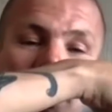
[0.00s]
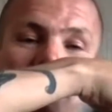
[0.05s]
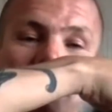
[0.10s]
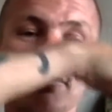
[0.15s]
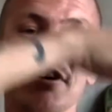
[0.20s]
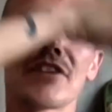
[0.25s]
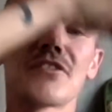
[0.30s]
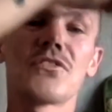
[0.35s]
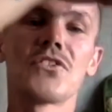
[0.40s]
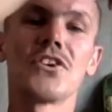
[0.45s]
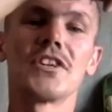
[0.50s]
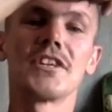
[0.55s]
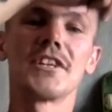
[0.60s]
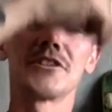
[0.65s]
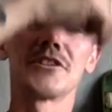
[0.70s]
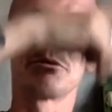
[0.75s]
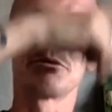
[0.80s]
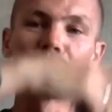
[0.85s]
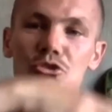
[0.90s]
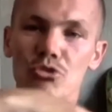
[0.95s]
about six foot and then
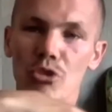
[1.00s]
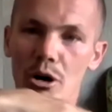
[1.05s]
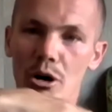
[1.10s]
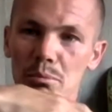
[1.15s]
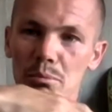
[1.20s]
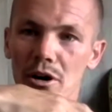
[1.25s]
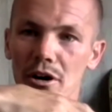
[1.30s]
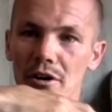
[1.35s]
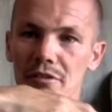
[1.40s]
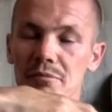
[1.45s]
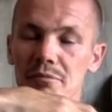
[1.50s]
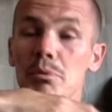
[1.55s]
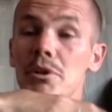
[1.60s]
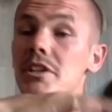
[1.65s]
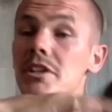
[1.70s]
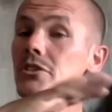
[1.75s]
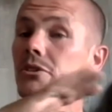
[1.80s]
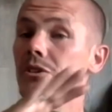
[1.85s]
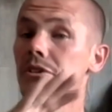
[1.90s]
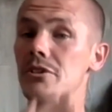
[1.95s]
you would drop off.
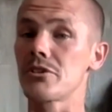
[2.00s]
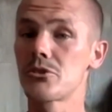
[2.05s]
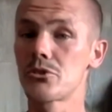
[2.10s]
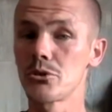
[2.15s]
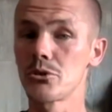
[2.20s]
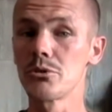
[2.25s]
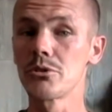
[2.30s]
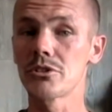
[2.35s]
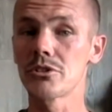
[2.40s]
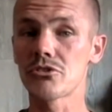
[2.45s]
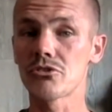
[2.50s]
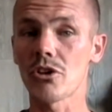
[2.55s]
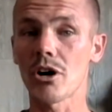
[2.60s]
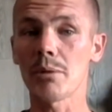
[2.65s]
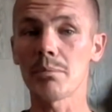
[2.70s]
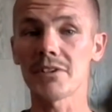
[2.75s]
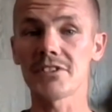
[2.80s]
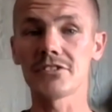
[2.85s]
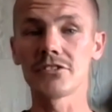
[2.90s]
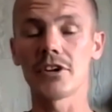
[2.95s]
But you could do the
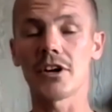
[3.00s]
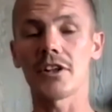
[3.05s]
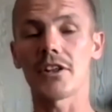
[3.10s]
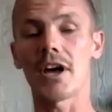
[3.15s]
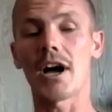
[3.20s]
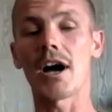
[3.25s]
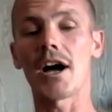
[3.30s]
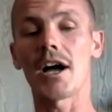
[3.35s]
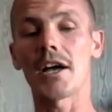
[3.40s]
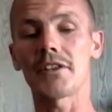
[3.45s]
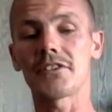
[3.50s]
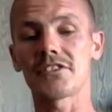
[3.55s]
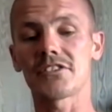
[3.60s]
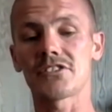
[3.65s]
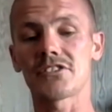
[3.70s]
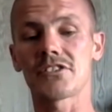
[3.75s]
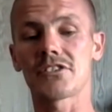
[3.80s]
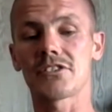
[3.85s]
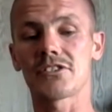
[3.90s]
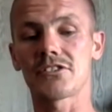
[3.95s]
drop. It's not high.
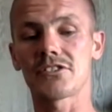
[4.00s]
It's,